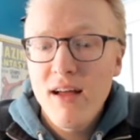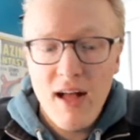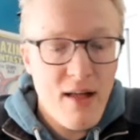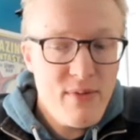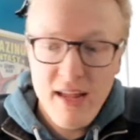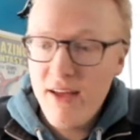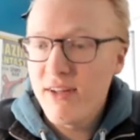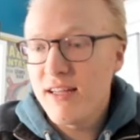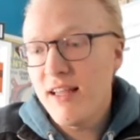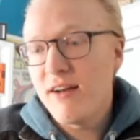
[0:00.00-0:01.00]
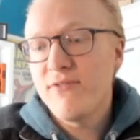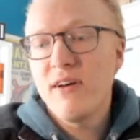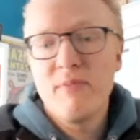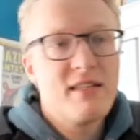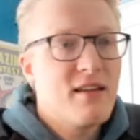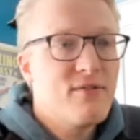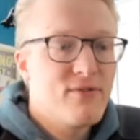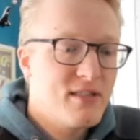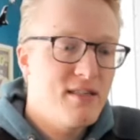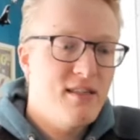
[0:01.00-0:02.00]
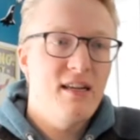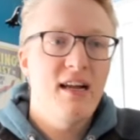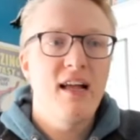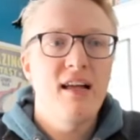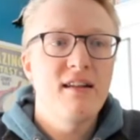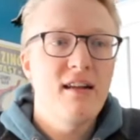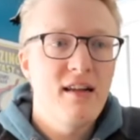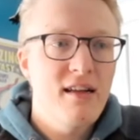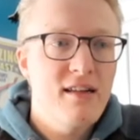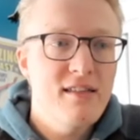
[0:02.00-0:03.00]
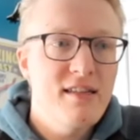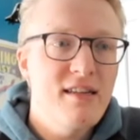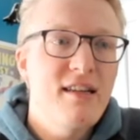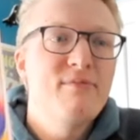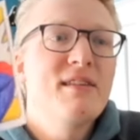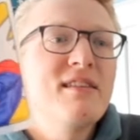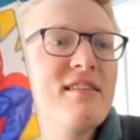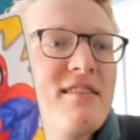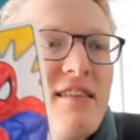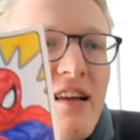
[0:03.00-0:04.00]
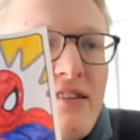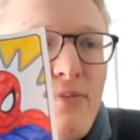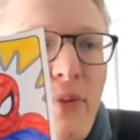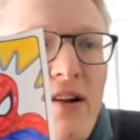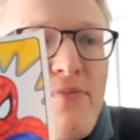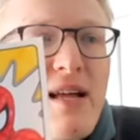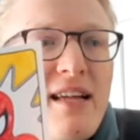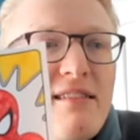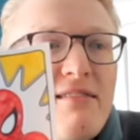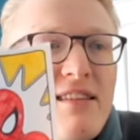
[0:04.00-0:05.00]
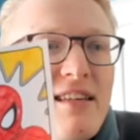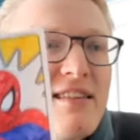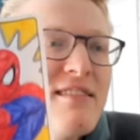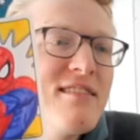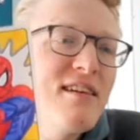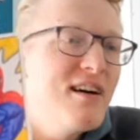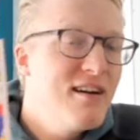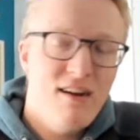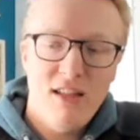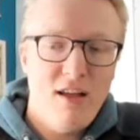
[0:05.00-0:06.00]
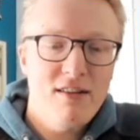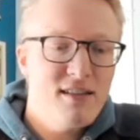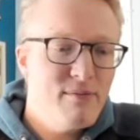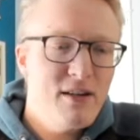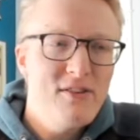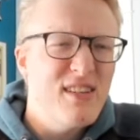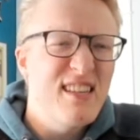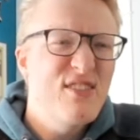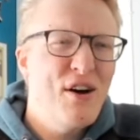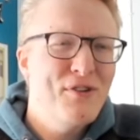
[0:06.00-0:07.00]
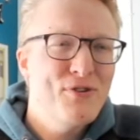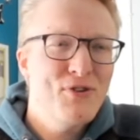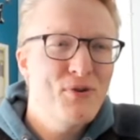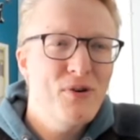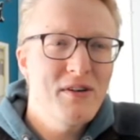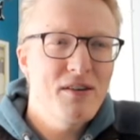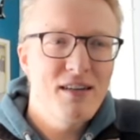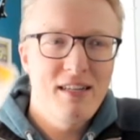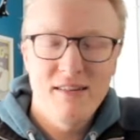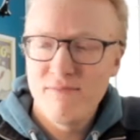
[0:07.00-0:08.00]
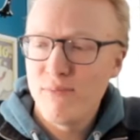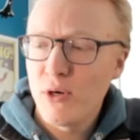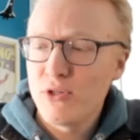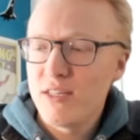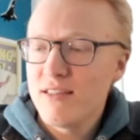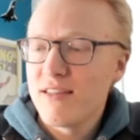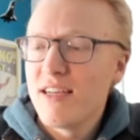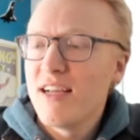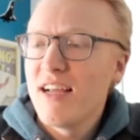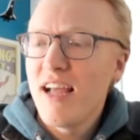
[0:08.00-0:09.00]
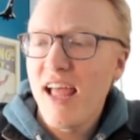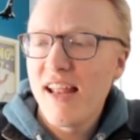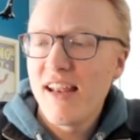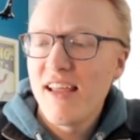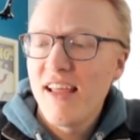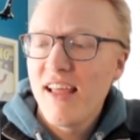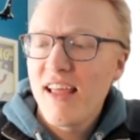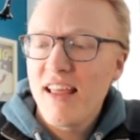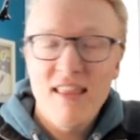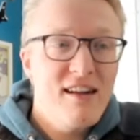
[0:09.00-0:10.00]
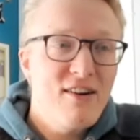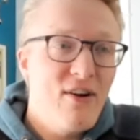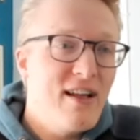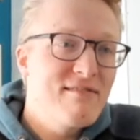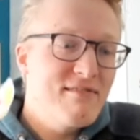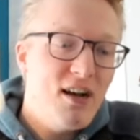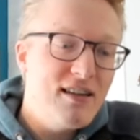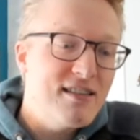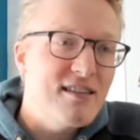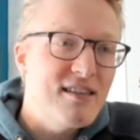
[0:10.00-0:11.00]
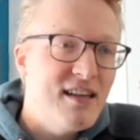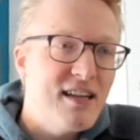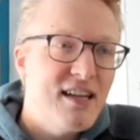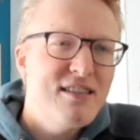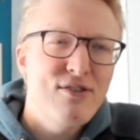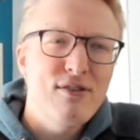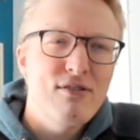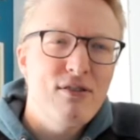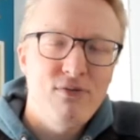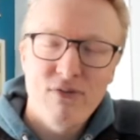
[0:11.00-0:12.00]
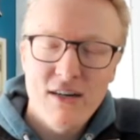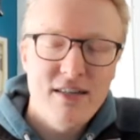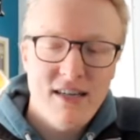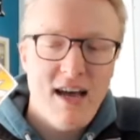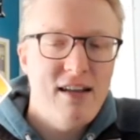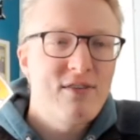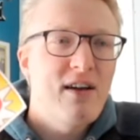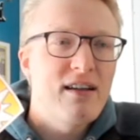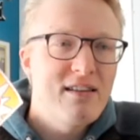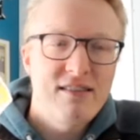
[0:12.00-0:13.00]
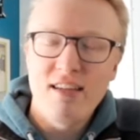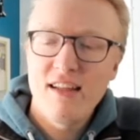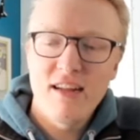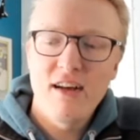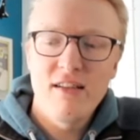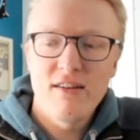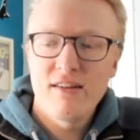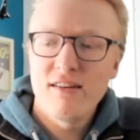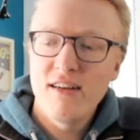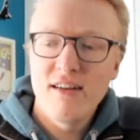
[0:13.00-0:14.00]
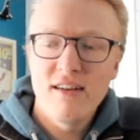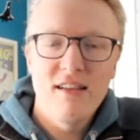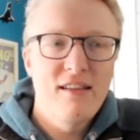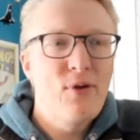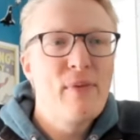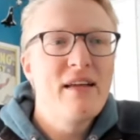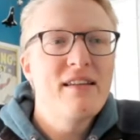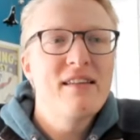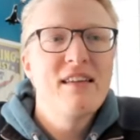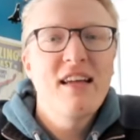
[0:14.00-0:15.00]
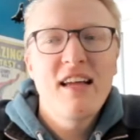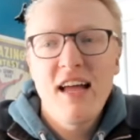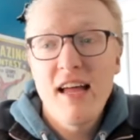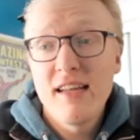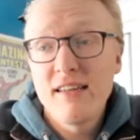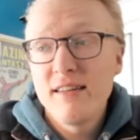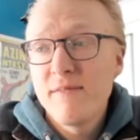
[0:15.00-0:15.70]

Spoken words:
I've been having a lot of fun myself recently. I got Clint gave me these Spider-Man things a long time ago, a dollar store purchase, and they're great. Honestly, it's very satisfying to sit and color a little bit. And